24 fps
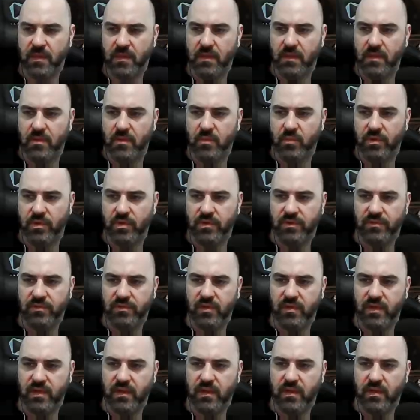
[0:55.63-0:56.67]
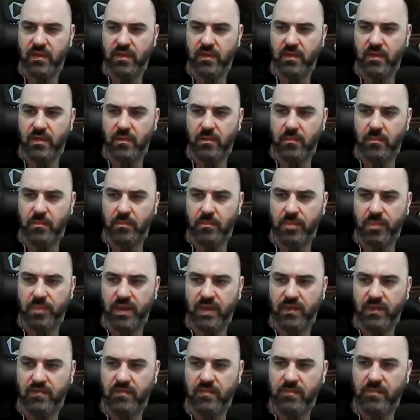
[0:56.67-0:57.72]
We're using
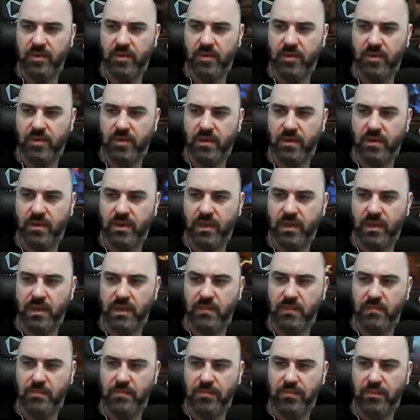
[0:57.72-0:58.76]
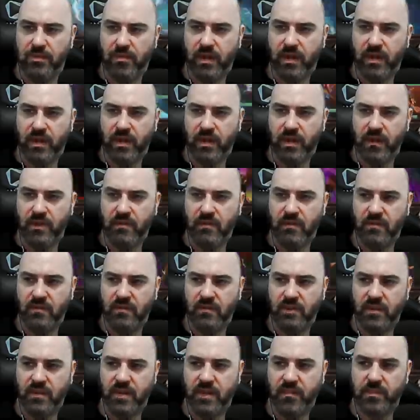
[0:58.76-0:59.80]
Penance Mark and Prey to
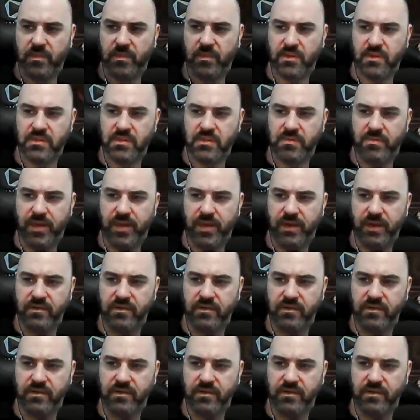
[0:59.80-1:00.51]
keep our spiders